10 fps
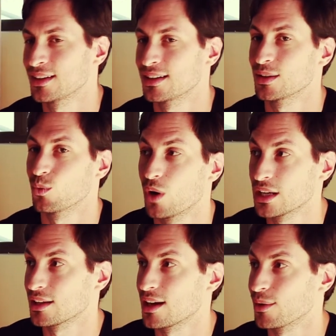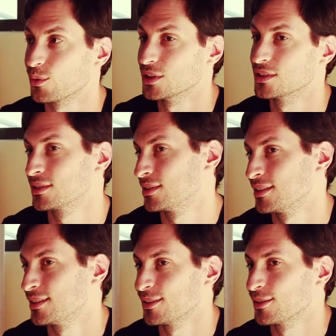and then one guy would
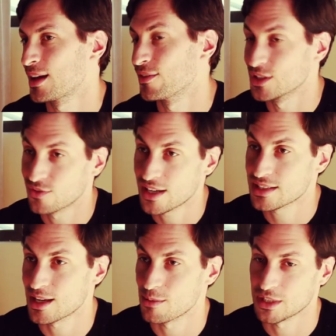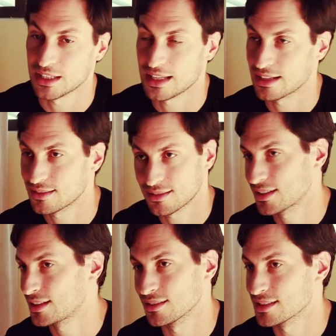have his visor up, and then that
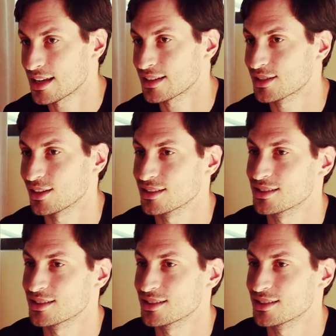kills that shot.